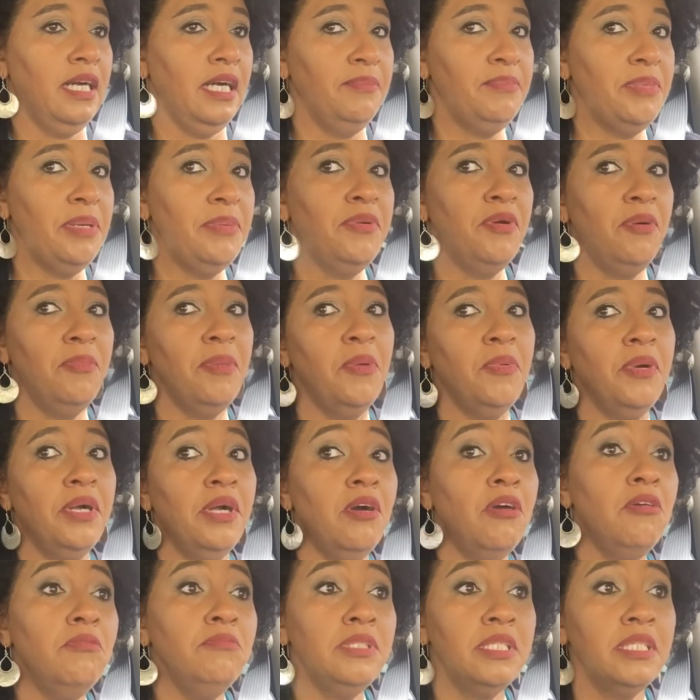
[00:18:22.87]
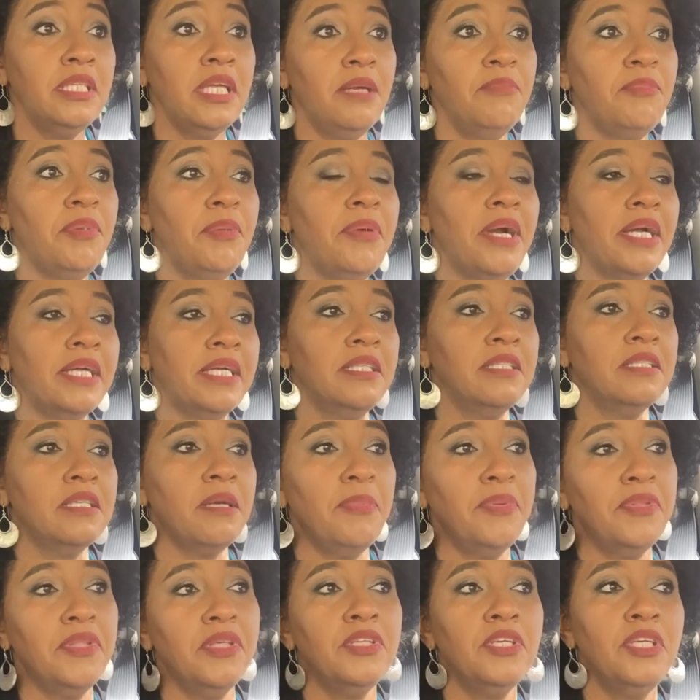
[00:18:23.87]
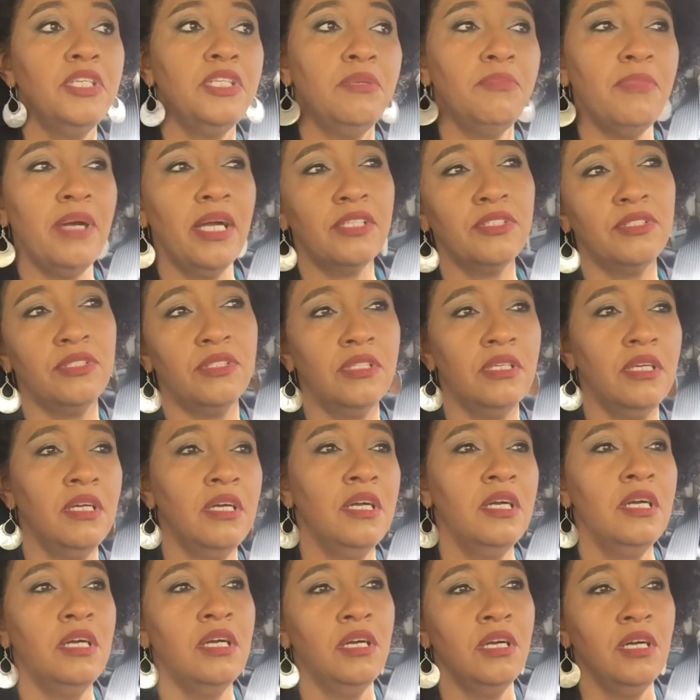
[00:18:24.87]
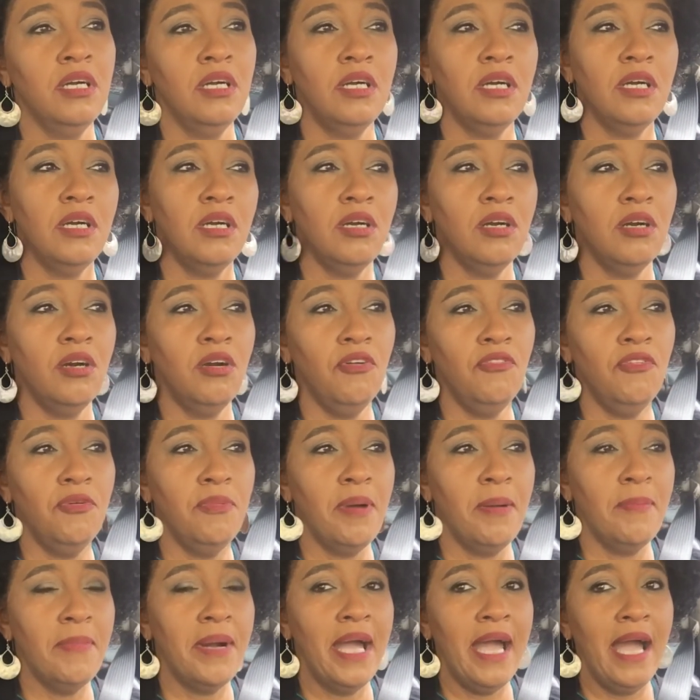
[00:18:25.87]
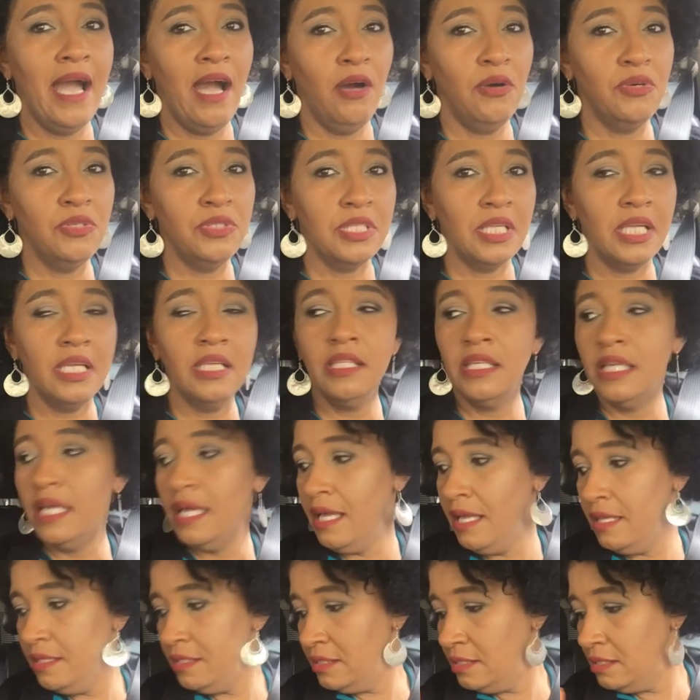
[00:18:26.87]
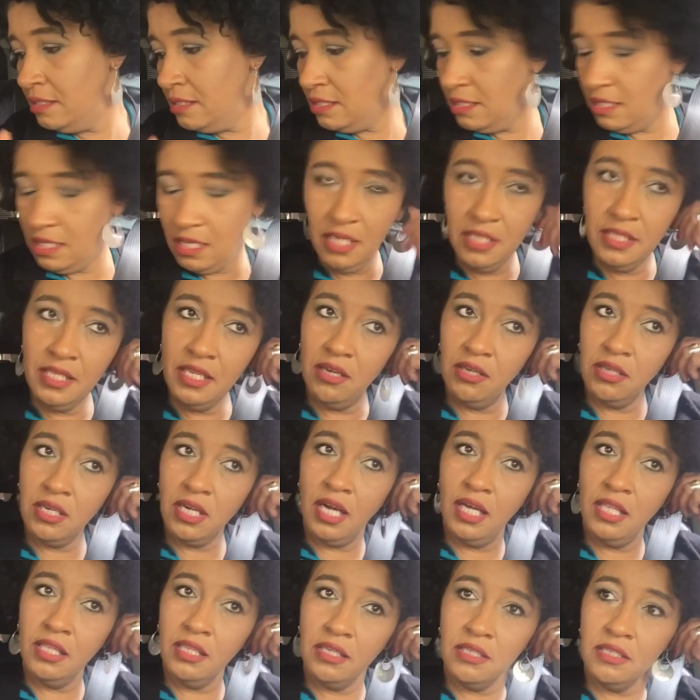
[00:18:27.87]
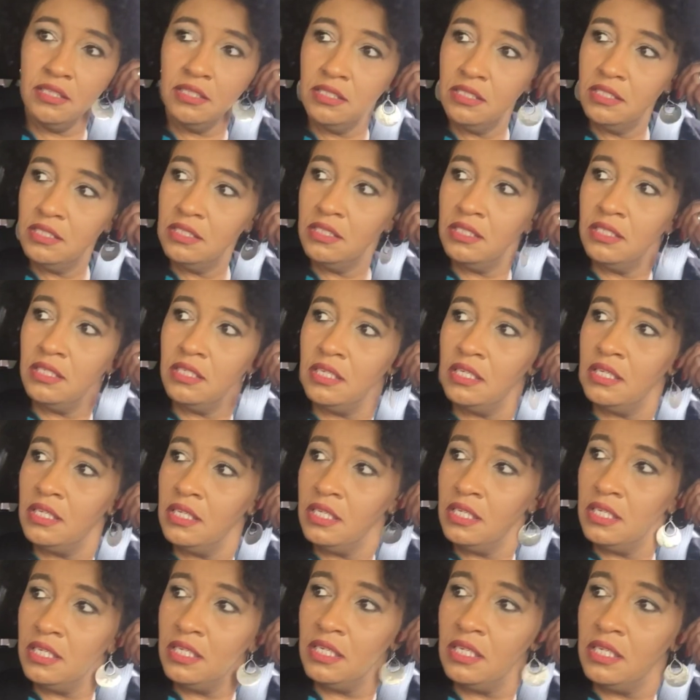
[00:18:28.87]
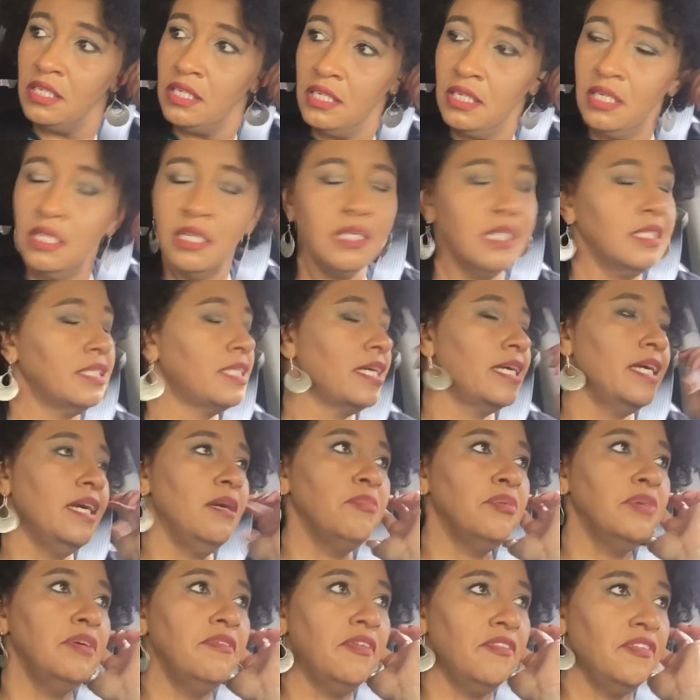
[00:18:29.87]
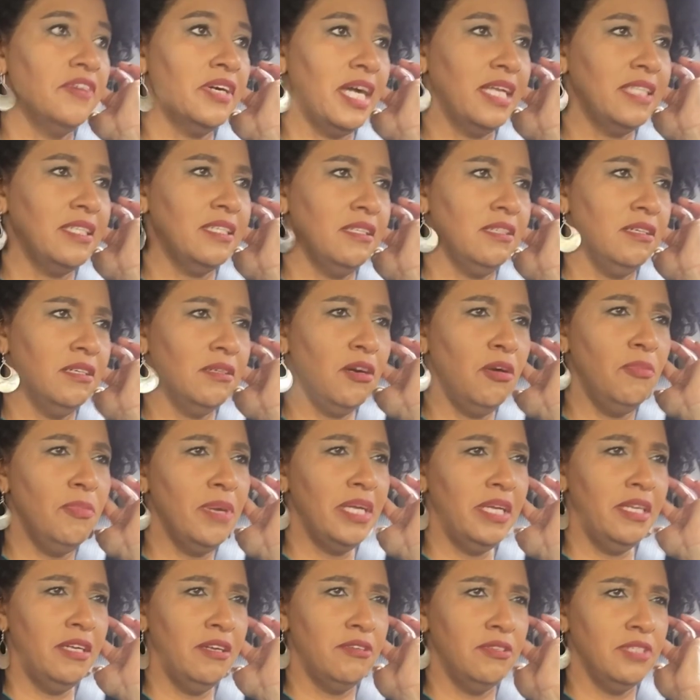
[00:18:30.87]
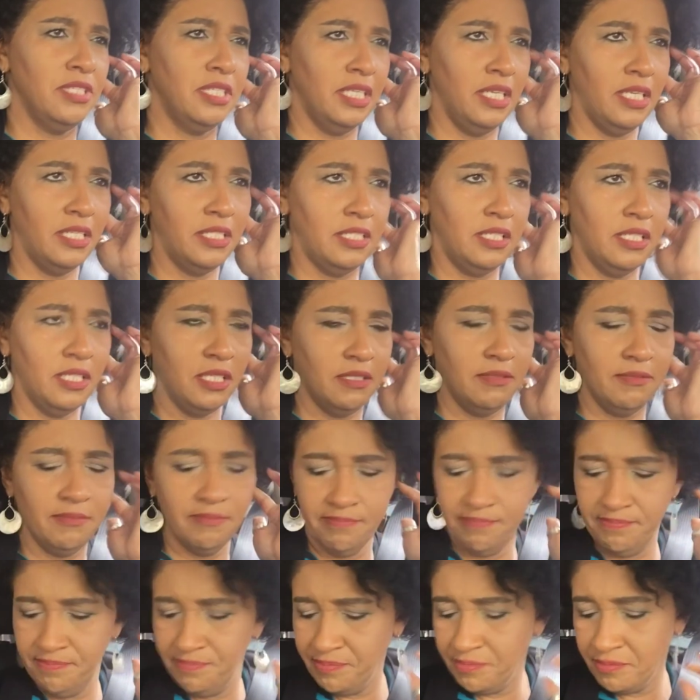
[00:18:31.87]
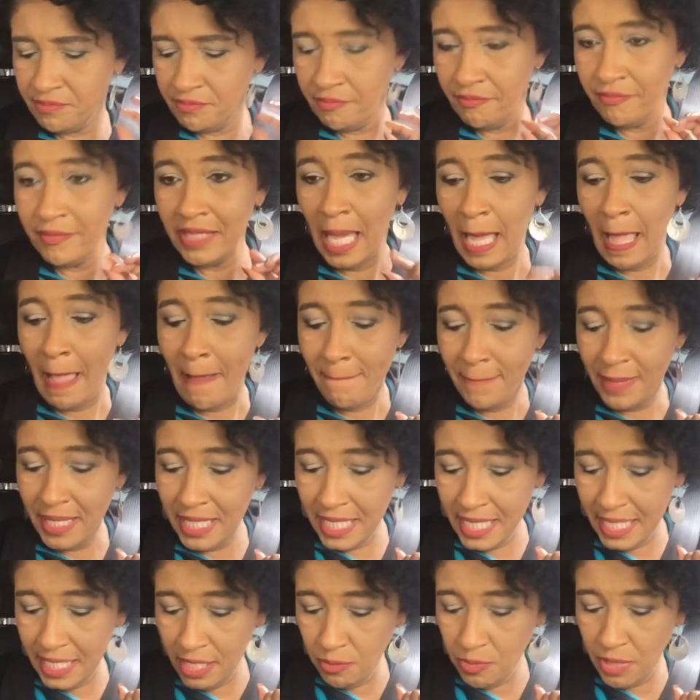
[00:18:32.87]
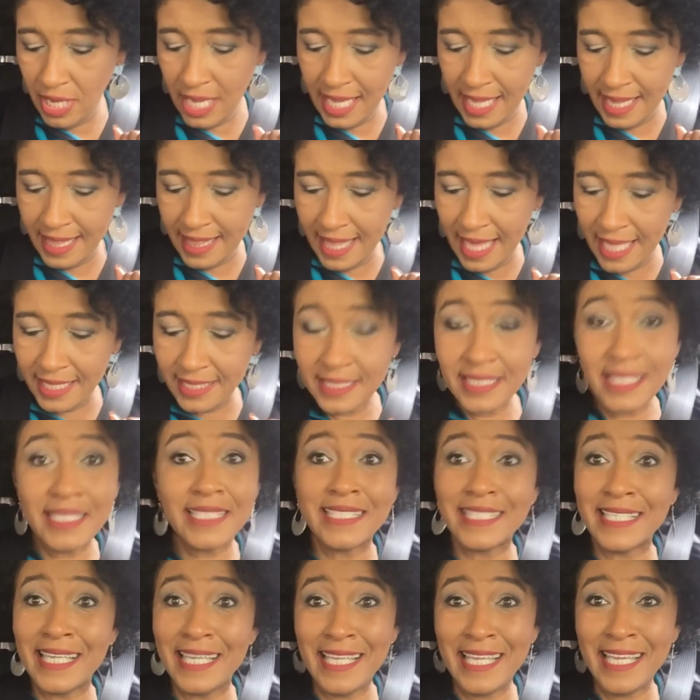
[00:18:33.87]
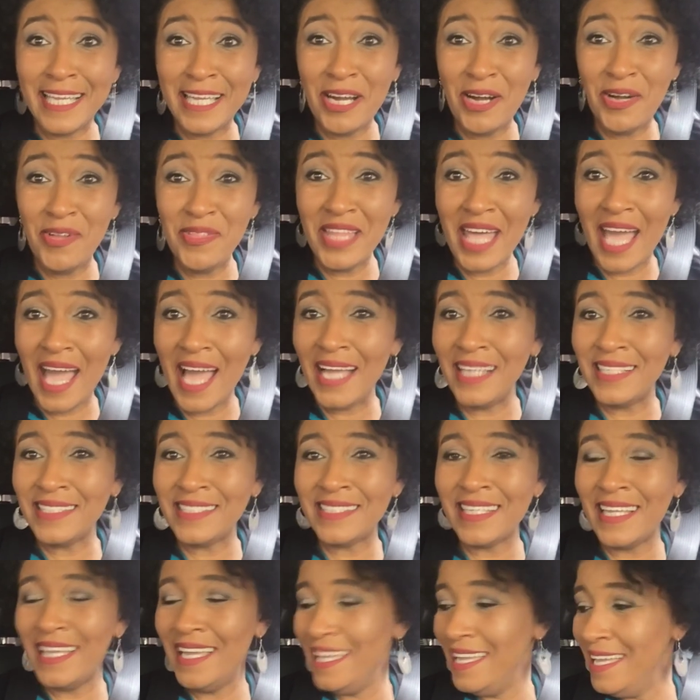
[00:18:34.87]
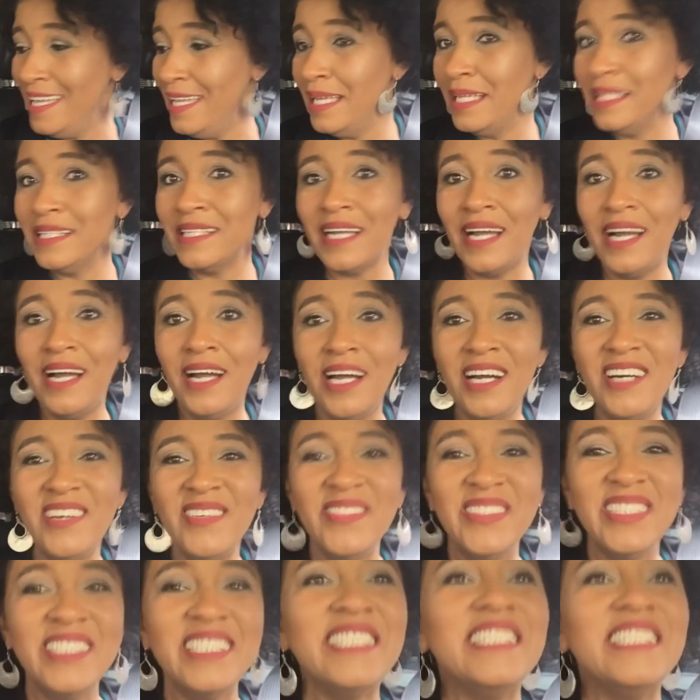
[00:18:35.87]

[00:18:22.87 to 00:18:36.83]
maybe on my way home today, maybe I can stop at the TJ Maxx over by my house and get a nail color. Because I can't believe I forgot to look. Oh, my ear is itching. But anyway, that's the skinny on that. And, um,